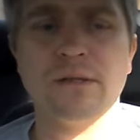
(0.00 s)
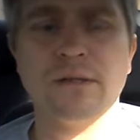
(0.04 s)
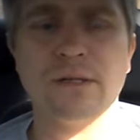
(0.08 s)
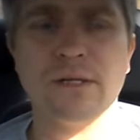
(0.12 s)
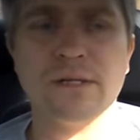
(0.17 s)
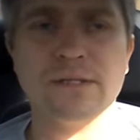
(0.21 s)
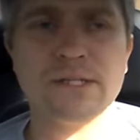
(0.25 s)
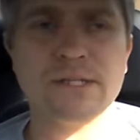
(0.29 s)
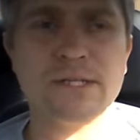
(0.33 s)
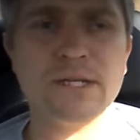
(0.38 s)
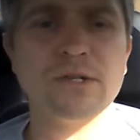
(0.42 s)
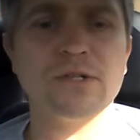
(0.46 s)

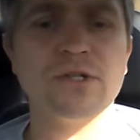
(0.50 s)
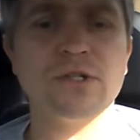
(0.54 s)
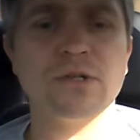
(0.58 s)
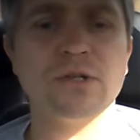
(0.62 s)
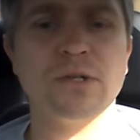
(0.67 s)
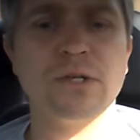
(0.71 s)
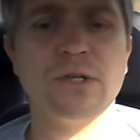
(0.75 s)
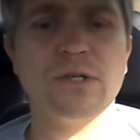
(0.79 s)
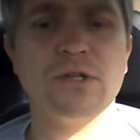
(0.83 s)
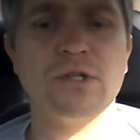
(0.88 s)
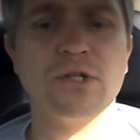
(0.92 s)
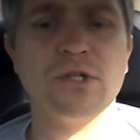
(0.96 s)

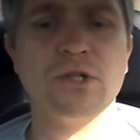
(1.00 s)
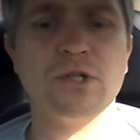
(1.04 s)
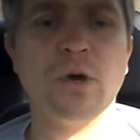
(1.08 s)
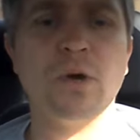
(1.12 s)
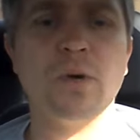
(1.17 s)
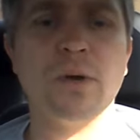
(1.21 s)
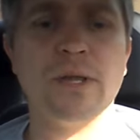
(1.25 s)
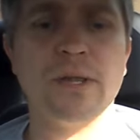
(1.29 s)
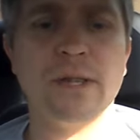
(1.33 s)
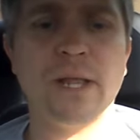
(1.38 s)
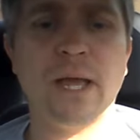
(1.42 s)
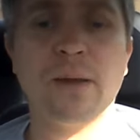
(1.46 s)
essentially
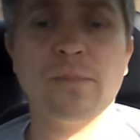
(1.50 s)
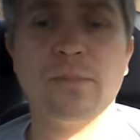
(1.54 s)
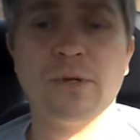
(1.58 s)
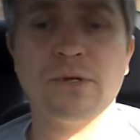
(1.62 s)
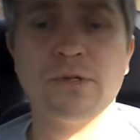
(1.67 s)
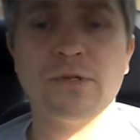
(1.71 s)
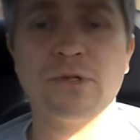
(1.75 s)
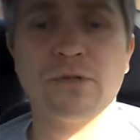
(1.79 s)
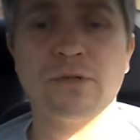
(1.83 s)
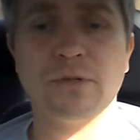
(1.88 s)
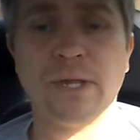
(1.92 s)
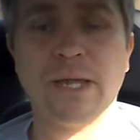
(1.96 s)
showing that
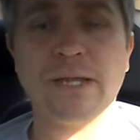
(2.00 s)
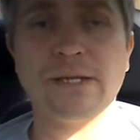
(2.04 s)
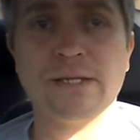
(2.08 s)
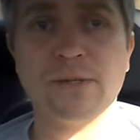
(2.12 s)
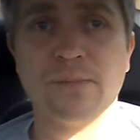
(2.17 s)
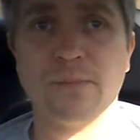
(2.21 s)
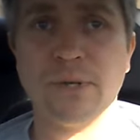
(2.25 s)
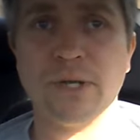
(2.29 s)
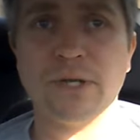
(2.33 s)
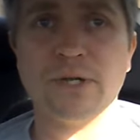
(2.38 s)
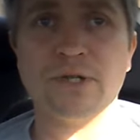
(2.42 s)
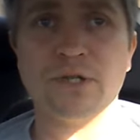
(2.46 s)

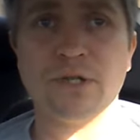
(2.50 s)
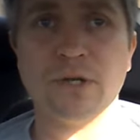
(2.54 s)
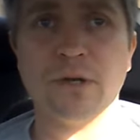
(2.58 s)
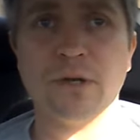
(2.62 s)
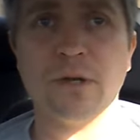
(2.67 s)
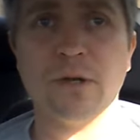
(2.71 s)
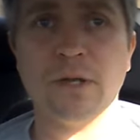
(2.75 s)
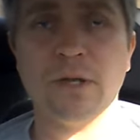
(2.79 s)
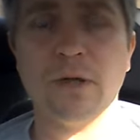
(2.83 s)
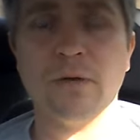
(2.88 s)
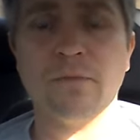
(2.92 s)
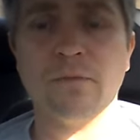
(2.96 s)

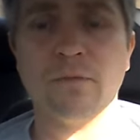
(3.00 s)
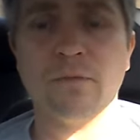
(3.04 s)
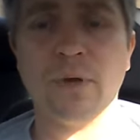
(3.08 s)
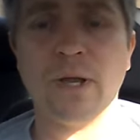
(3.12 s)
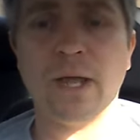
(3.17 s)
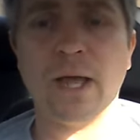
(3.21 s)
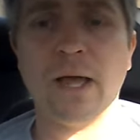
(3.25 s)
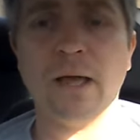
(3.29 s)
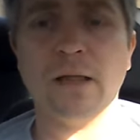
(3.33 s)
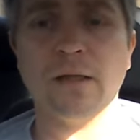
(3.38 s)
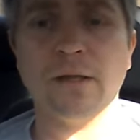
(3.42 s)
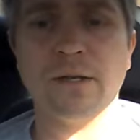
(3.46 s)
depiction of
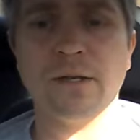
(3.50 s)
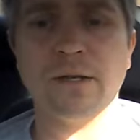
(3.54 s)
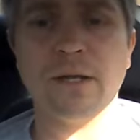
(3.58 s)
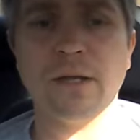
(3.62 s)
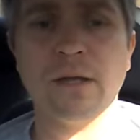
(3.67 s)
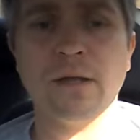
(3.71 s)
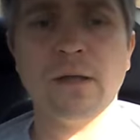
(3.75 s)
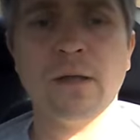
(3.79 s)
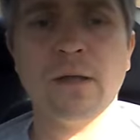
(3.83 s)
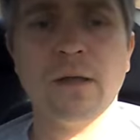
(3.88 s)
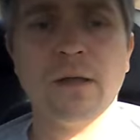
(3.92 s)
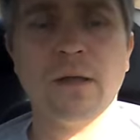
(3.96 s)
reality.
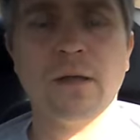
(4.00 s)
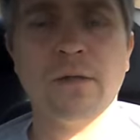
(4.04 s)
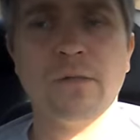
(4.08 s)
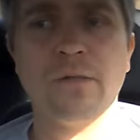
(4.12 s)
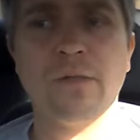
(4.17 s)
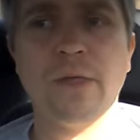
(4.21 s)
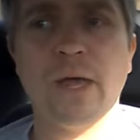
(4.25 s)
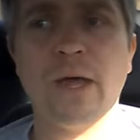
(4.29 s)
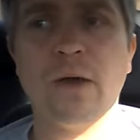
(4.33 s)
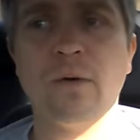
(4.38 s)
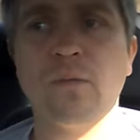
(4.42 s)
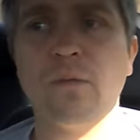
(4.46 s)

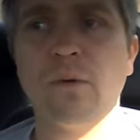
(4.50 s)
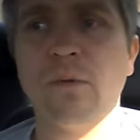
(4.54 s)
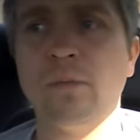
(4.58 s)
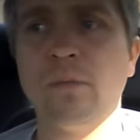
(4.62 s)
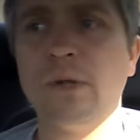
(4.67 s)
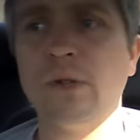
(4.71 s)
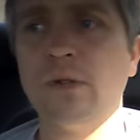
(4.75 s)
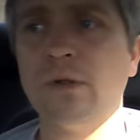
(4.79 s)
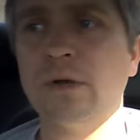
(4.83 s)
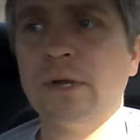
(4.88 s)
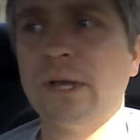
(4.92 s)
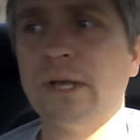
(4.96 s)
That when
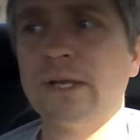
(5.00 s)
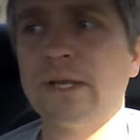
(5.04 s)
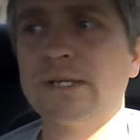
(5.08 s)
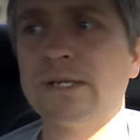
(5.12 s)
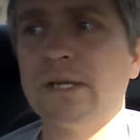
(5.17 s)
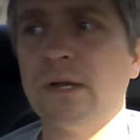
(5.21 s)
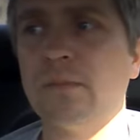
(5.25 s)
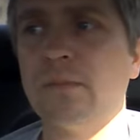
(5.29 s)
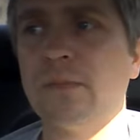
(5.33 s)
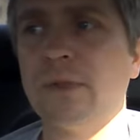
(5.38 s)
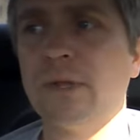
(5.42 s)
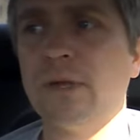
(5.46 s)
we look at
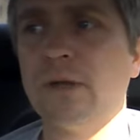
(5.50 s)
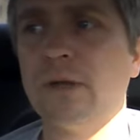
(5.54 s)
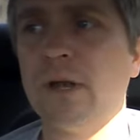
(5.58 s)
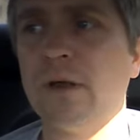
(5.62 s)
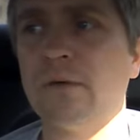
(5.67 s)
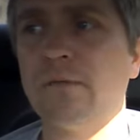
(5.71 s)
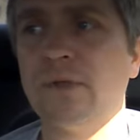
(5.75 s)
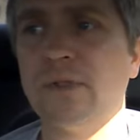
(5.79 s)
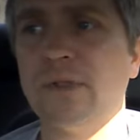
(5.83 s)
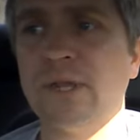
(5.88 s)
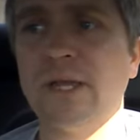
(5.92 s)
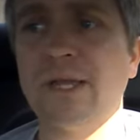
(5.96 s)
something,
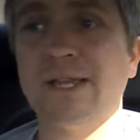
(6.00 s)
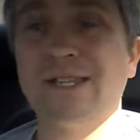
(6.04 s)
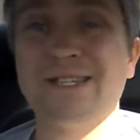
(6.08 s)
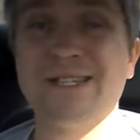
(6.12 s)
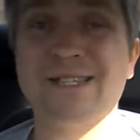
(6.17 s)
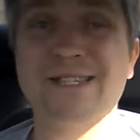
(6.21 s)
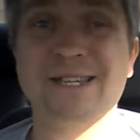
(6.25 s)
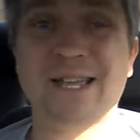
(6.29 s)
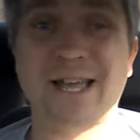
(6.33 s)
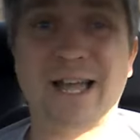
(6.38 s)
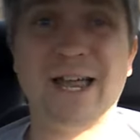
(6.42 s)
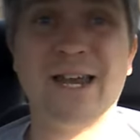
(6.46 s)
everything
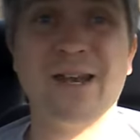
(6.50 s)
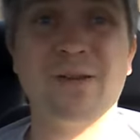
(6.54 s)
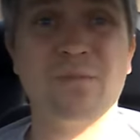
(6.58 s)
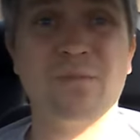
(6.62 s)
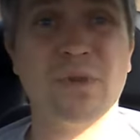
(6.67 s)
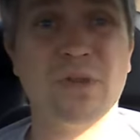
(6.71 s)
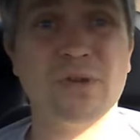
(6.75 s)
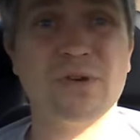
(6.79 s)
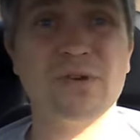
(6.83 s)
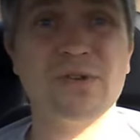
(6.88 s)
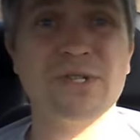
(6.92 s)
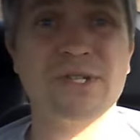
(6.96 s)
just kind of
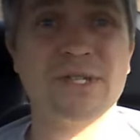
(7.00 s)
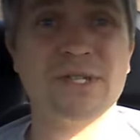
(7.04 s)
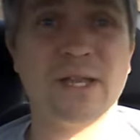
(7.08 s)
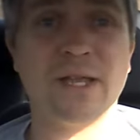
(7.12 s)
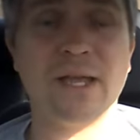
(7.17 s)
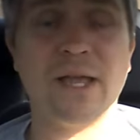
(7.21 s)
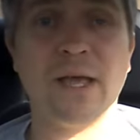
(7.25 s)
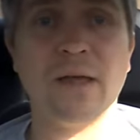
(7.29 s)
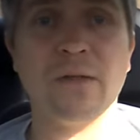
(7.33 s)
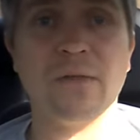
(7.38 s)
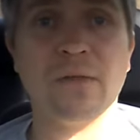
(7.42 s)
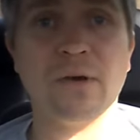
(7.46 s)
blurs
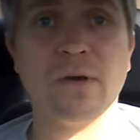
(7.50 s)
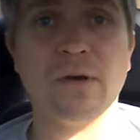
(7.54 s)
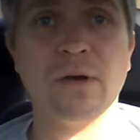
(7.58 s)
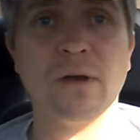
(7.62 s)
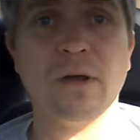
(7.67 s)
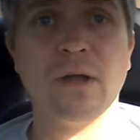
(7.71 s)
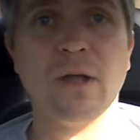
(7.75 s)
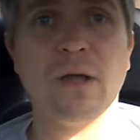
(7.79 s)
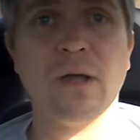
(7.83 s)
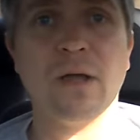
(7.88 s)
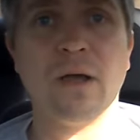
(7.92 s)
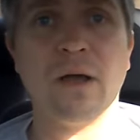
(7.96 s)
together
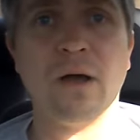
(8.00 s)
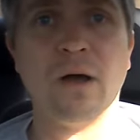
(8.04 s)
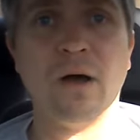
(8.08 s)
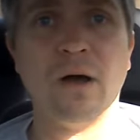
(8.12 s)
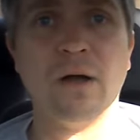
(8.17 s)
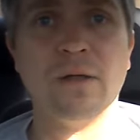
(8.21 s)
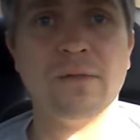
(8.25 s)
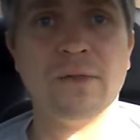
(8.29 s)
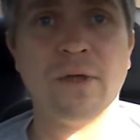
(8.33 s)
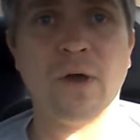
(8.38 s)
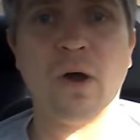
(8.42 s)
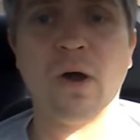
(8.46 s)

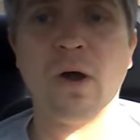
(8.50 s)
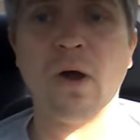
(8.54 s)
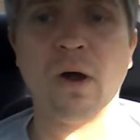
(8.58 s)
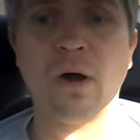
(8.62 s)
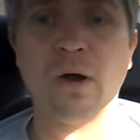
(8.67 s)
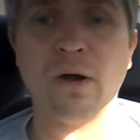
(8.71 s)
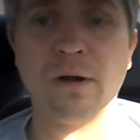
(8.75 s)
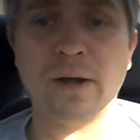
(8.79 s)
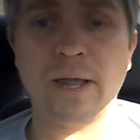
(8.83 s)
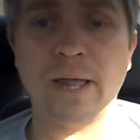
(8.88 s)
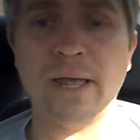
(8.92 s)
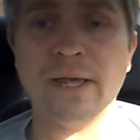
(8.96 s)
on the
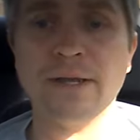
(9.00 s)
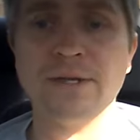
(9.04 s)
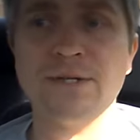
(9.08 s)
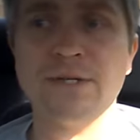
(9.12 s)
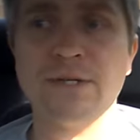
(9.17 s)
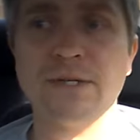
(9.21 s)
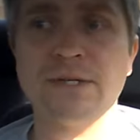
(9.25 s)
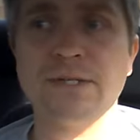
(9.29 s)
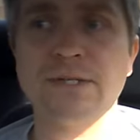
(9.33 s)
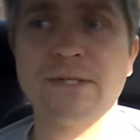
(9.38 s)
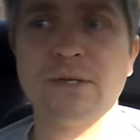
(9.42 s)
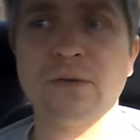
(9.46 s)
hard
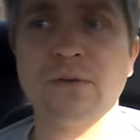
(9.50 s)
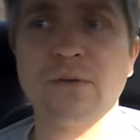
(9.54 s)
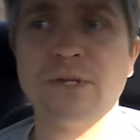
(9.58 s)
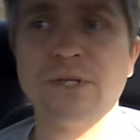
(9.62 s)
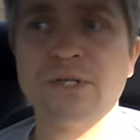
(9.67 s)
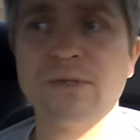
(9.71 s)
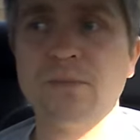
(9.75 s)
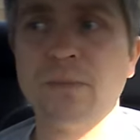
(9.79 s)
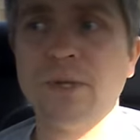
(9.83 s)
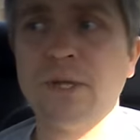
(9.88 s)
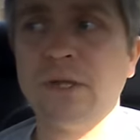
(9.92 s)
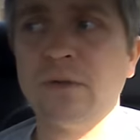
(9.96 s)
edges, so to
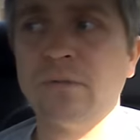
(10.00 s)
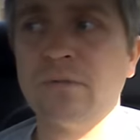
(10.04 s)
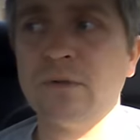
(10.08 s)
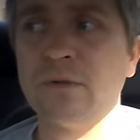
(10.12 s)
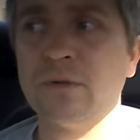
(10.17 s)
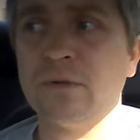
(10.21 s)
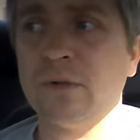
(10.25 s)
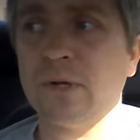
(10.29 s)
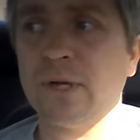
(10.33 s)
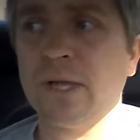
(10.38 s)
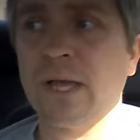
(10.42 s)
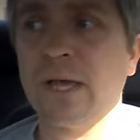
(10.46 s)
speak, if you
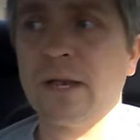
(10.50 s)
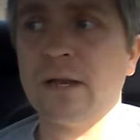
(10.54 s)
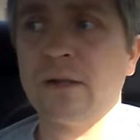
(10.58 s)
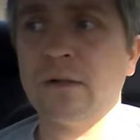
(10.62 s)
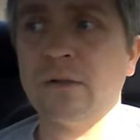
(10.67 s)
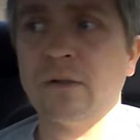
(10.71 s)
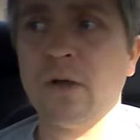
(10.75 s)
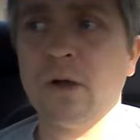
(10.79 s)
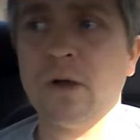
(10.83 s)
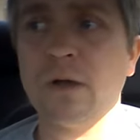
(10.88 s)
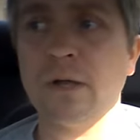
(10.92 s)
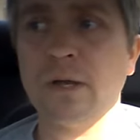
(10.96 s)
look at it
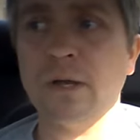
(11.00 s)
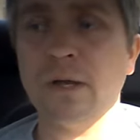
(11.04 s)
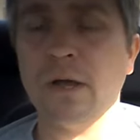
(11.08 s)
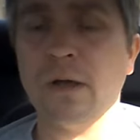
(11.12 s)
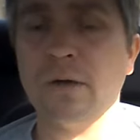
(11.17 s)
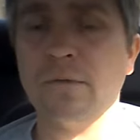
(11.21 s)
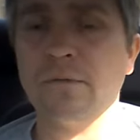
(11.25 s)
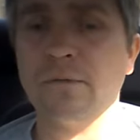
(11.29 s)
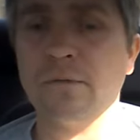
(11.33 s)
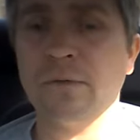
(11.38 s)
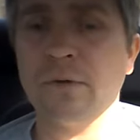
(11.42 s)
long enough.